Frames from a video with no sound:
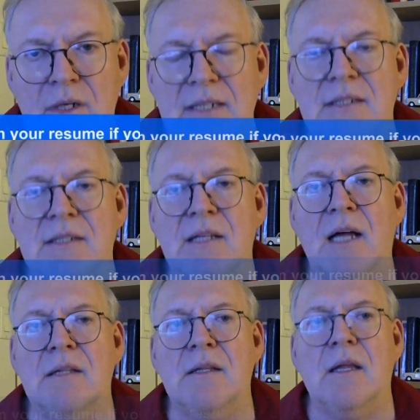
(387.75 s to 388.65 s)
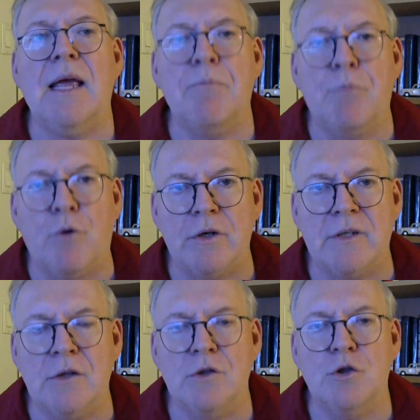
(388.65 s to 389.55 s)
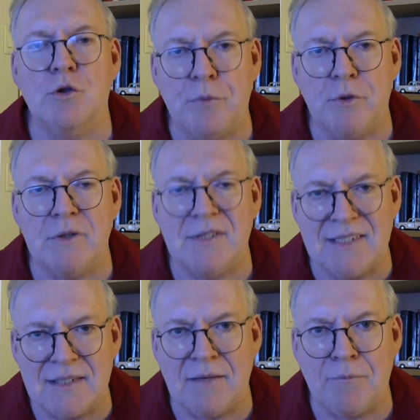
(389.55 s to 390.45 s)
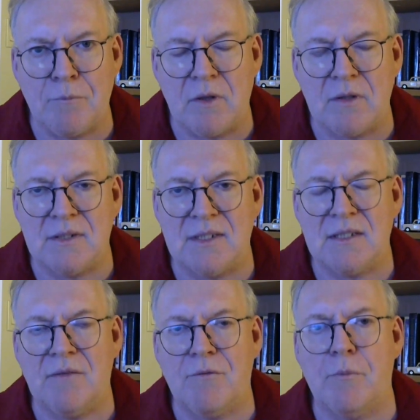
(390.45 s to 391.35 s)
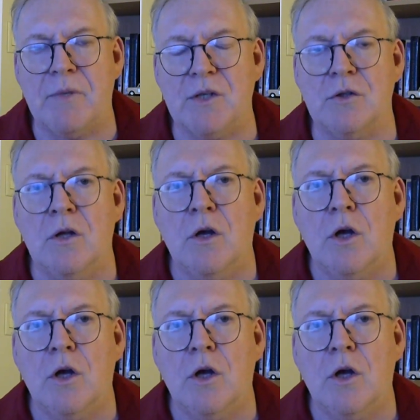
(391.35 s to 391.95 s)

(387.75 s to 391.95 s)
is not important to put this information.